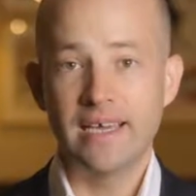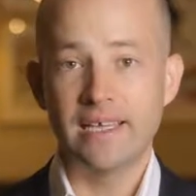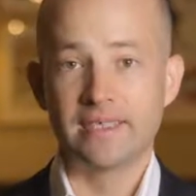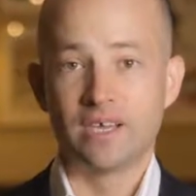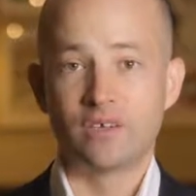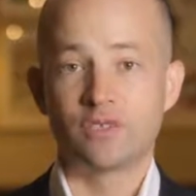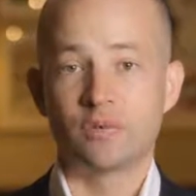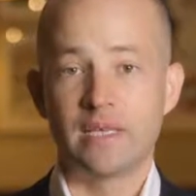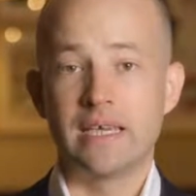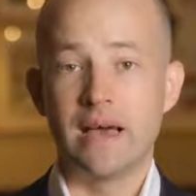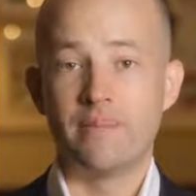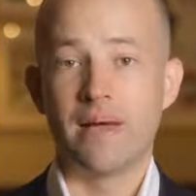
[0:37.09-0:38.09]
is
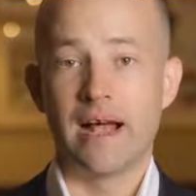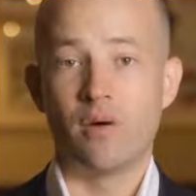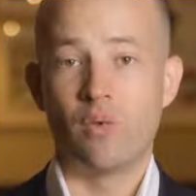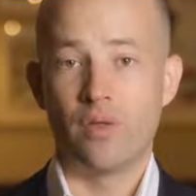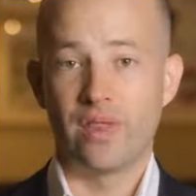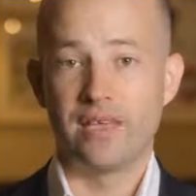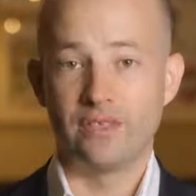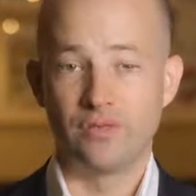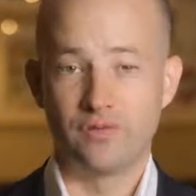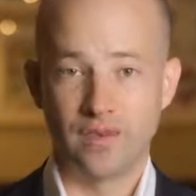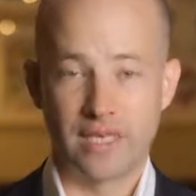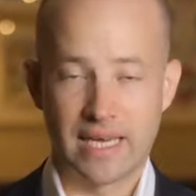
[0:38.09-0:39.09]
ultimately about what they
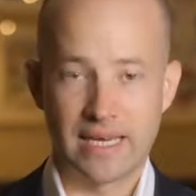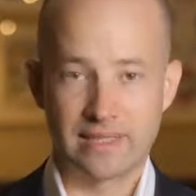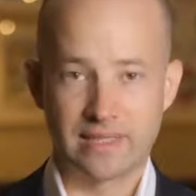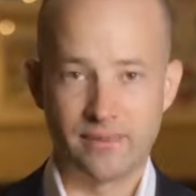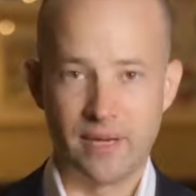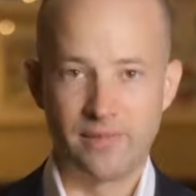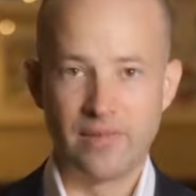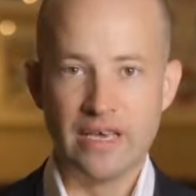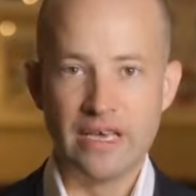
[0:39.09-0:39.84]
do for the customer.